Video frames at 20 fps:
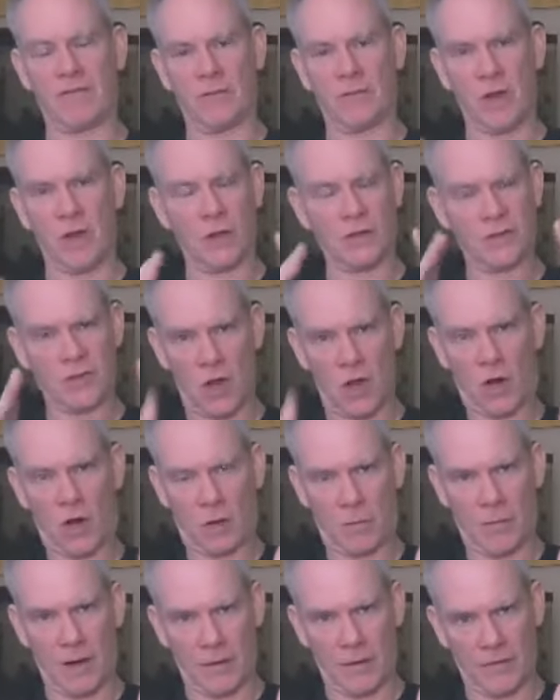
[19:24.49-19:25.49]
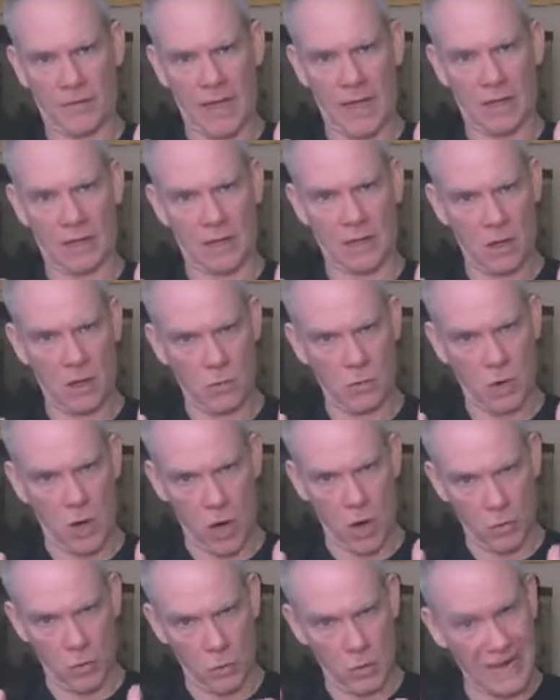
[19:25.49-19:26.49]
And I'll talk about that, and
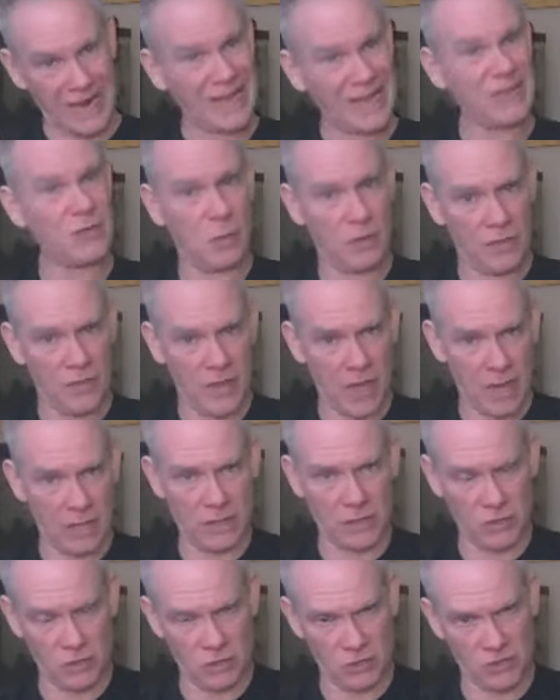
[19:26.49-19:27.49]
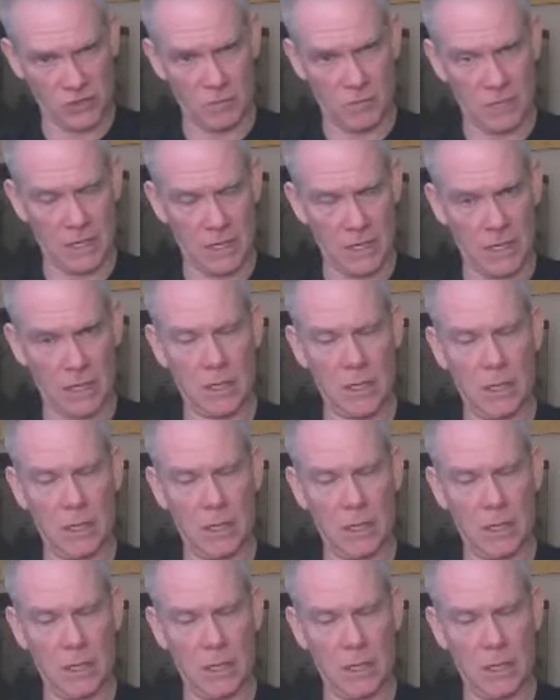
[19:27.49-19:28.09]
I'll end with that in just a minute.